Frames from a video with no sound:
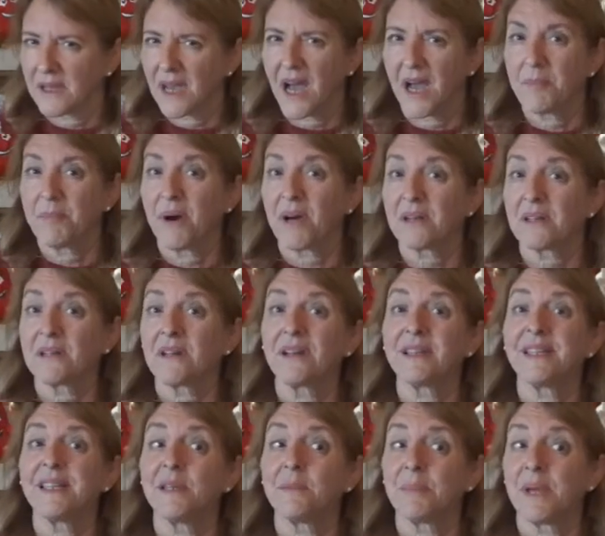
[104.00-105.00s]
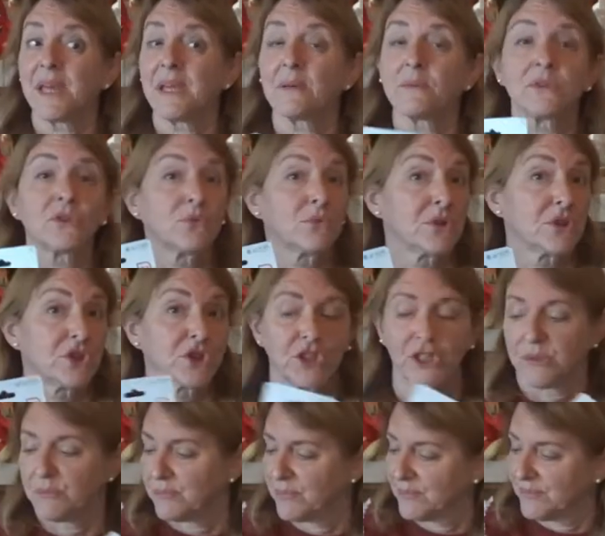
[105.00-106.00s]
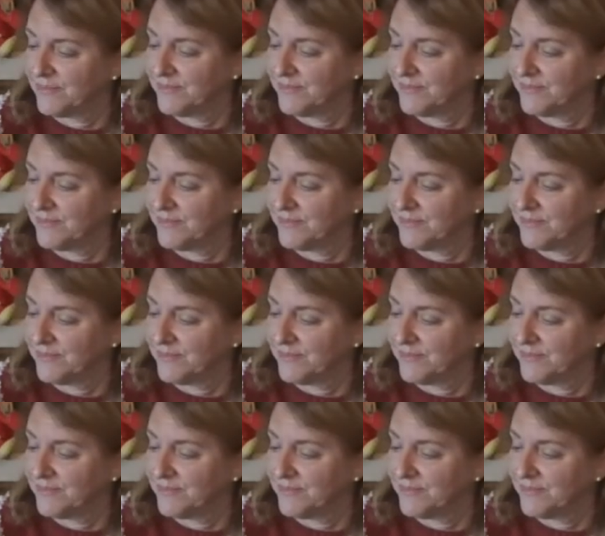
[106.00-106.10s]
I bought it on eBay. It was real cheap.